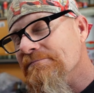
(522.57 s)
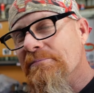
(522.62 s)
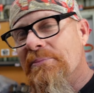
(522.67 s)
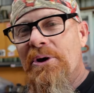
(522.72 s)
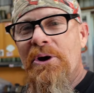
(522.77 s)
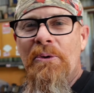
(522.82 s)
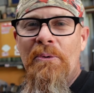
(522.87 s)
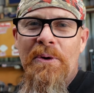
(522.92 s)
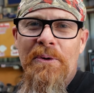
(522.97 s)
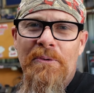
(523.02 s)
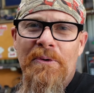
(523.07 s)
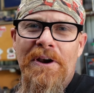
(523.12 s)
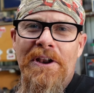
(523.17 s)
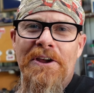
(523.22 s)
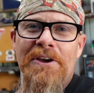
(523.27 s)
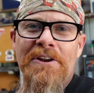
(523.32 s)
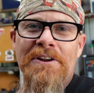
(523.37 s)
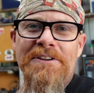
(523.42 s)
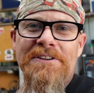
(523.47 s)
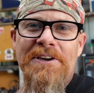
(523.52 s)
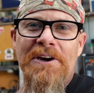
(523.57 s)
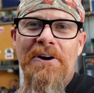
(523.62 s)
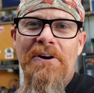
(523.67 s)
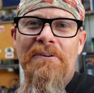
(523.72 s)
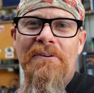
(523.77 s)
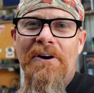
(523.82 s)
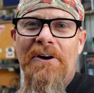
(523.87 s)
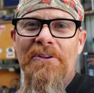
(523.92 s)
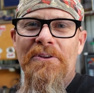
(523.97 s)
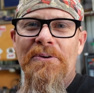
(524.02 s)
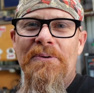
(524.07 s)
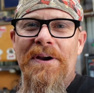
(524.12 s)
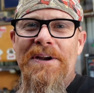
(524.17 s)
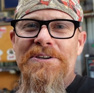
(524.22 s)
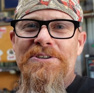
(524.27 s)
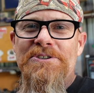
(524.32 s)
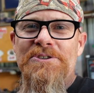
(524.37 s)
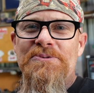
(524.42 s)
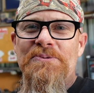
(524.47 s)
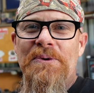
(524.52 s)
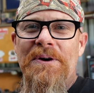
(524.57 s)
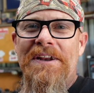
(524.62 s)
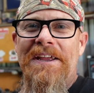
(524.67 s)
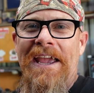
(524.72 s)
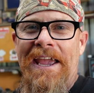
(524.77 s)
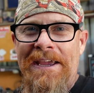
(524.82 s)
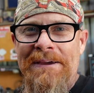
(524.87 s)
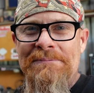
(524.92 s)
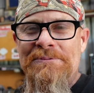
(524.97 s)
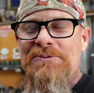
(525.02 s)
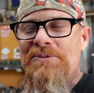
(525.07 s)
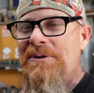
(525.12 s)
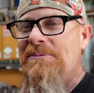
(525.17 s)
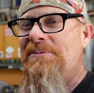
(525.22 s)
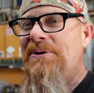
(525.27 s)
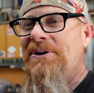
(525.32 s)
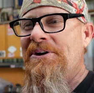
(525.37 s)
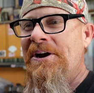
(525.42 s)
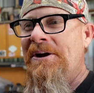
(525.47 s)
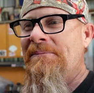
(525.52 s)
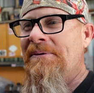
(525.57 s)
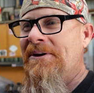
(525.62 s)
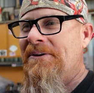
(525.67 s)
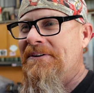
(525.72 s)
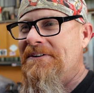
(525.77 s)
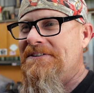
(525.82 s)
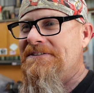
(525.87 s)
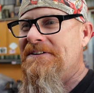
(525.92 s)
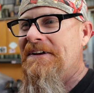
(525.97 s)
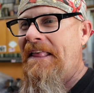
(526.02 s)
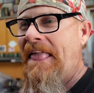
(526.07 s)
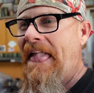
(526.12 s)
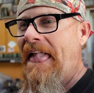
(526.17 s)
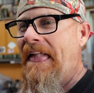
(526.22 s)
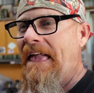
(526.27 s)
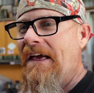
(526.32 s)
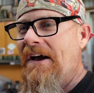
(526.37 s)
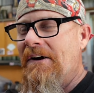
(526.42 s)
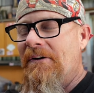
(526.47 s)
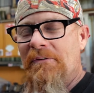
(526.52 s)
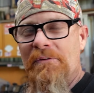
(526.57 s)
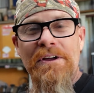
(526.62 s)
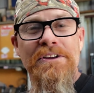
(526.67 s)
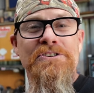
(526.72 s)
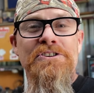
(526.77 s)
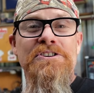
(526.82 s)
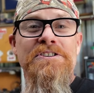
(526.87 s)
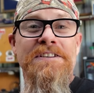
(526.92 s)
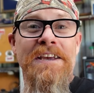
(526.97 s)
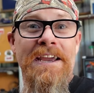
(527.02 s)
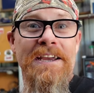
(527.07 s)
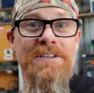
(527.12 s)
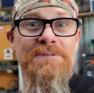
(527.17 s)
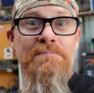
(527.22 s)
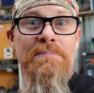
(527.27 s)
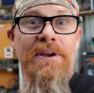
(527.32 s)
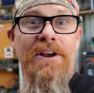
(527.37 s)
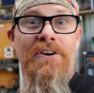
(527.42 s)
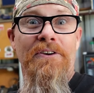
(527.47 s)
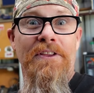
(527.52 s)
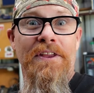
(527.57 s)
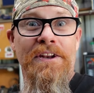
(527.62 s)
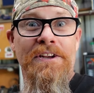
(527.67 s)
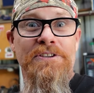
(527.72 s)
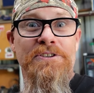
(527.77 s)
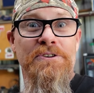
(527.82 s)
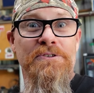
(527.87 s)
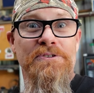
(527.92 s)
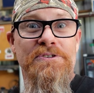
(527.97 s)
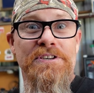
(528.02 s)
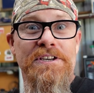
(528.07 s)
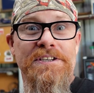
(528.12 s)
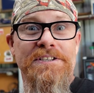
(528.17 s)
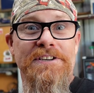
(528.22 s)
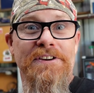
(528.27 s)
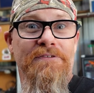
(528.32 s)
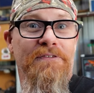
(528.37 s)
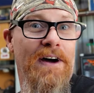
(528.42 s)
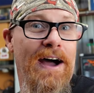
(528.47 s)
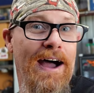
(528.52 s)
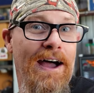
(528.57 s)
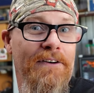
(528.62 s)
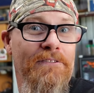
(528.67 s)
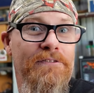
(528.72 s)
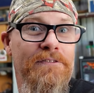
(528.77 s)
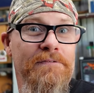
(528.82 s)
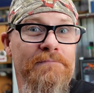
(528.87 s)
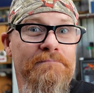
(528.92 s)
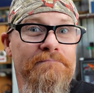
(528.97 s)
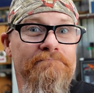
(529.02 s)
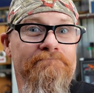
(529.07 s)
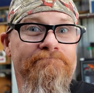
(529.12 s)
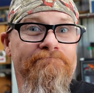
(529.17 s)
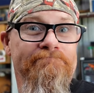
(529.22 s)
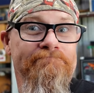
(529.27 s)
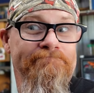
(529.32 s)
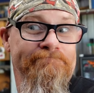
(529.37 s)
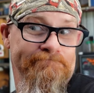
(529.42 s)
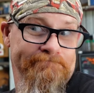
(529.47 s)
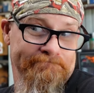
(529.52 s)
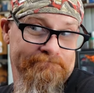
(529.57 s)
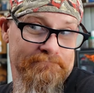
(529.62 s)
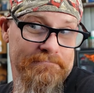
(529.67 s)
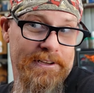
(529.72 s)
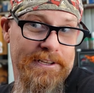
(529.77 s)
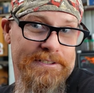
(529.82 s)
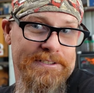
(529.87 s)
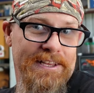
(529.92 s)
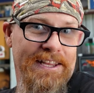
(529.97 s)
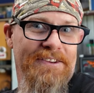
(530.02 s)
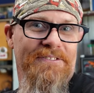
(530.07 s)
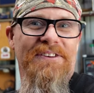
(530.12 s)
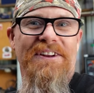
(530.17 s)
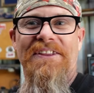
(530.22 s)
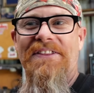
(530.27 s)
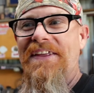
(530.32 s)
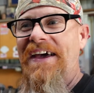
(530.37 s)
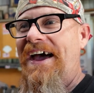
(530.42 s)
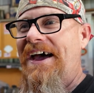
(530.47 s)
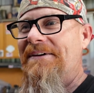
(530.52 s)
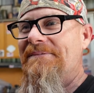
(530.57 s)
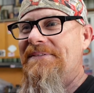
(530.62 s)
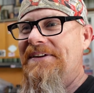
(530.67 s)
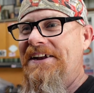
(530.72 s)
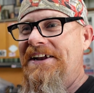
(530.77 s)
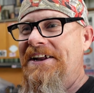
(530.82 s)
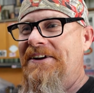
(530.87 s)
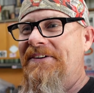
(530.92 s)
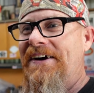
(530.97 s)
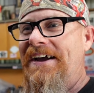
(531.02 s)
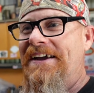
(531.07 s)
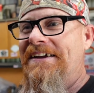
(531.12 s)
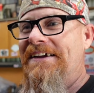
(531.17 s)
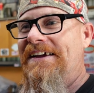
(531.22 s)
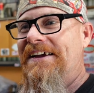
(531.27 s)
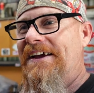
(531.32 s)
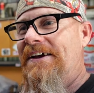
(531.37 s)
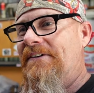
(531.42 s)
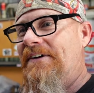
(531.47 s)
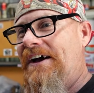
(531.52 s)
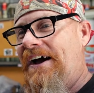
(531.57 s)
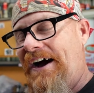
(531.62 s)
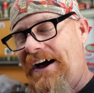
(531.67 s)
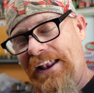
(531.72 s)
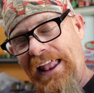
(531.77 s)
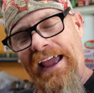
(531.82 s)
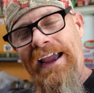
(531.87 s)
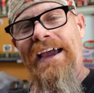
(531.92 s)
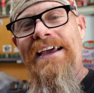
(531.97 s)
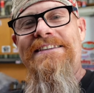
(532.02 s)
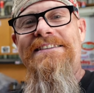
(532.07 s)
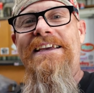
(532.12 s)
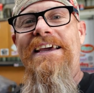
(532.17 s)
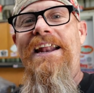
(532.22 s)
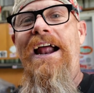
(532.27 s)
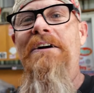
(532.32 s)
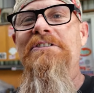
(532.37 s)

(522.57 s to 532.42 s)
But are we really going to tell other racers what cams we put in our motors? Let's just say it's bigger than a two sixty-five. Let's leave it at that. But anyway, like I said,